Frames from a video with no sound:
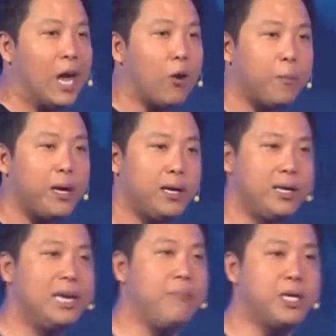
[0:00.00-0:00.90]
the LP,
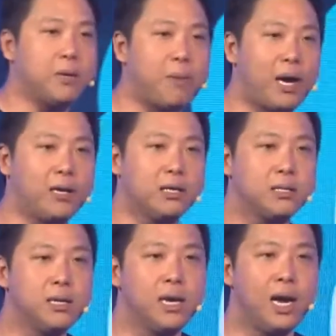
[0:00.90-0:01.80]
the limited
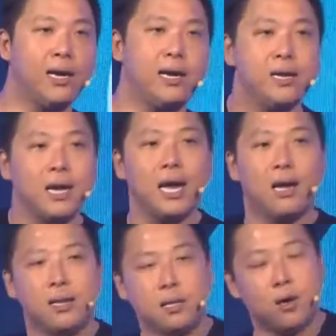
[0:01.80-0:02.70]
partners. And then
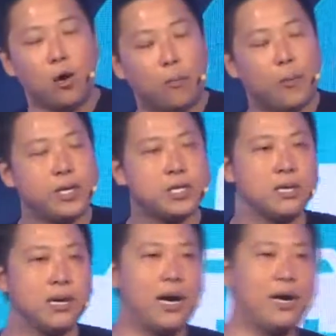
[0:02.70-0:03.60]
the
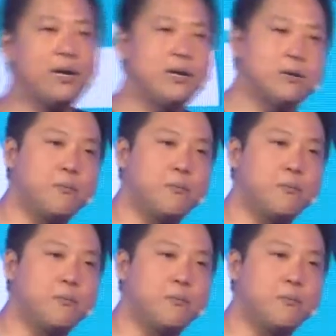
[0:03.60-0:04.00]
operation guy,